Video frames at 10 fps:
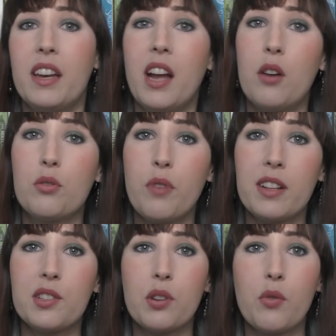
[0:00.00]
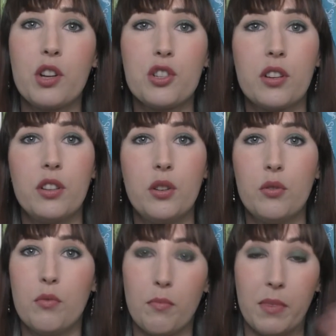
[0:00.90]
Now, to answer a question
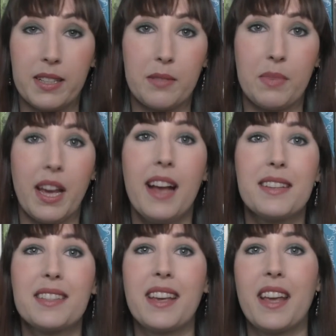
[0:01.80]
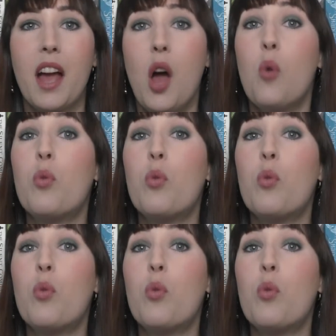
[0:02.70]
you must be asking,